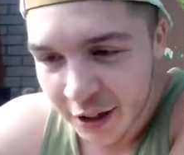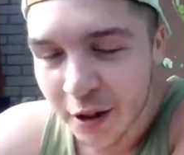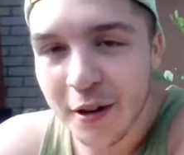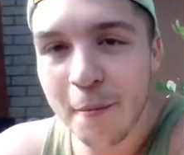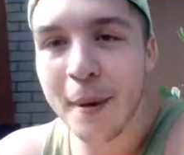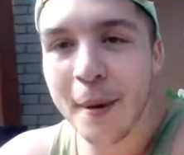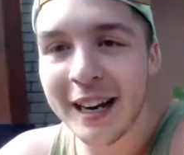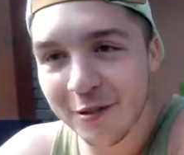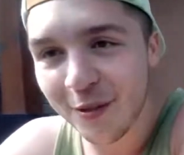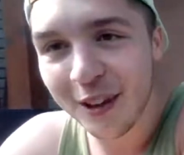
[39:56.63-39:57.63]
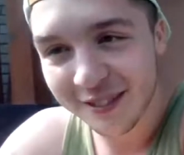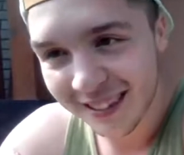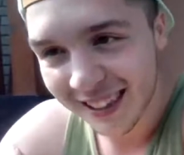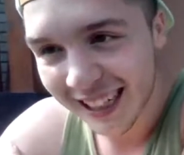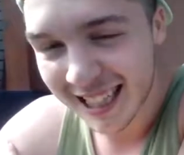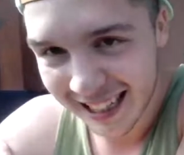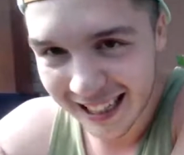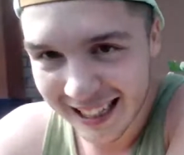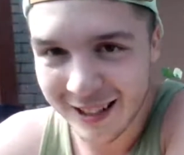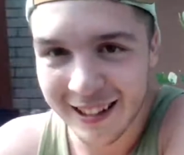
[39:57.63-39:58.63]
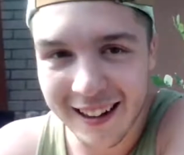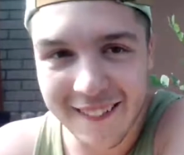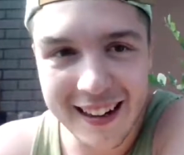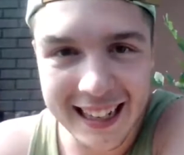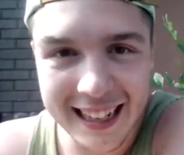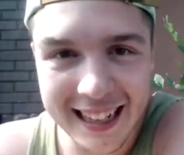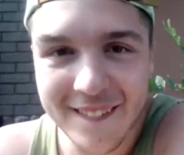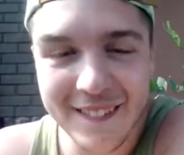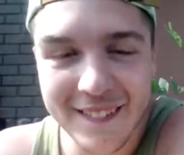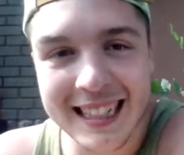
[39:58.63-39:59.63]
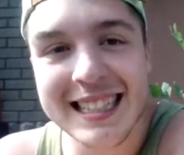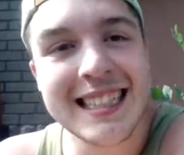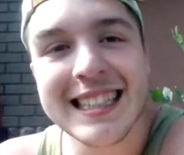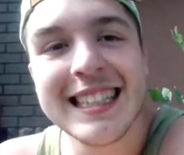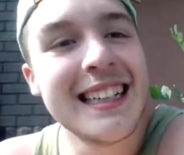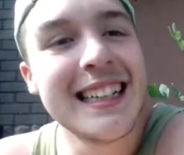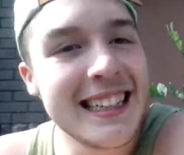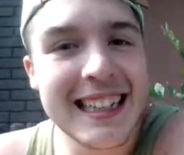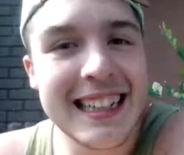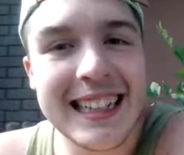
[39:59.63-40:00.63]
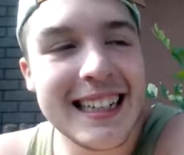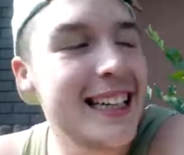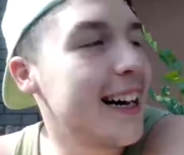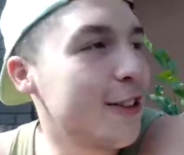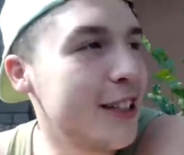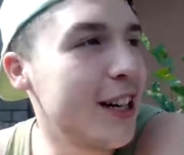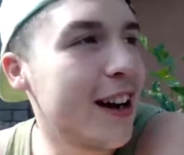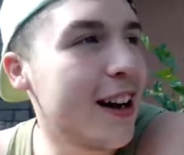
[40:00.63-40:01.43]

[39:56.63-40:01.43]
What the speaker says: I'll go to bed and listen to this when I wake up because I will not